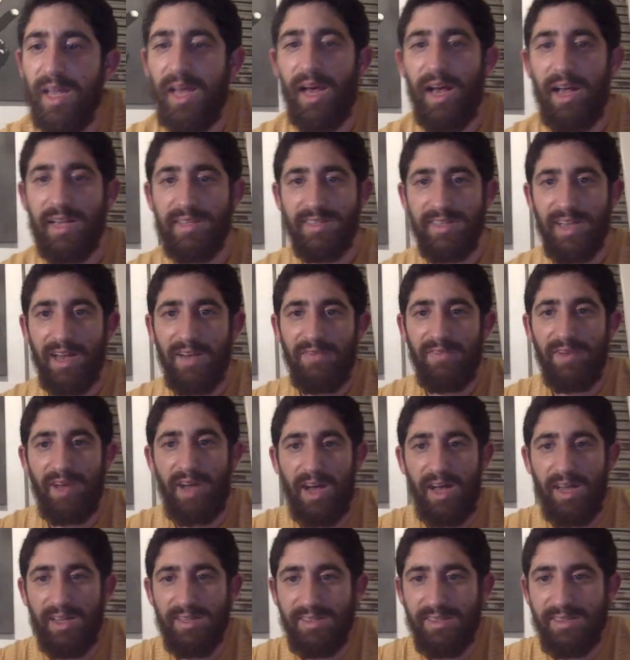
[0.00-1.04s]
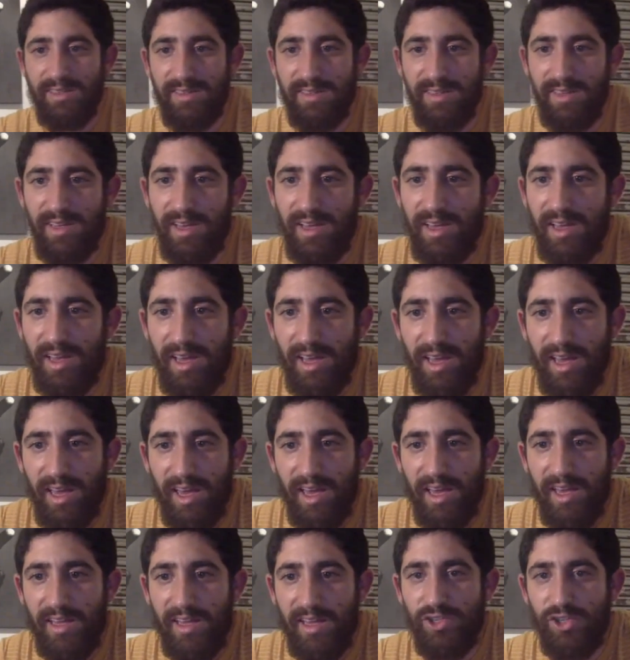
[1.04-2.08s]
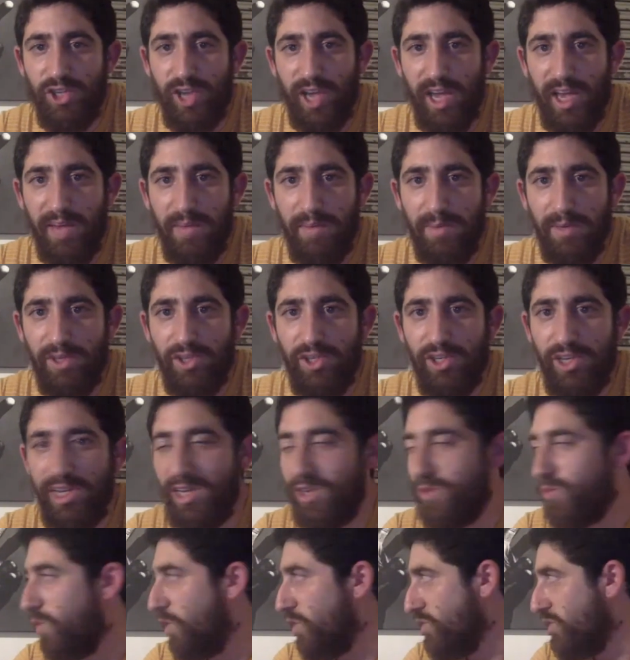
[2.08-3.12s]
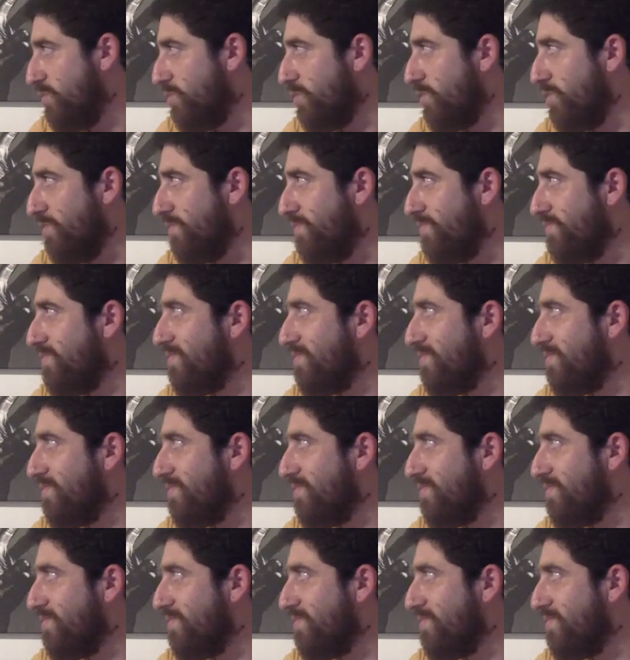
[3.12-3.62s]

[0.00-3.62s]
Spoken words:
Asaf asks, is J Machine Washable?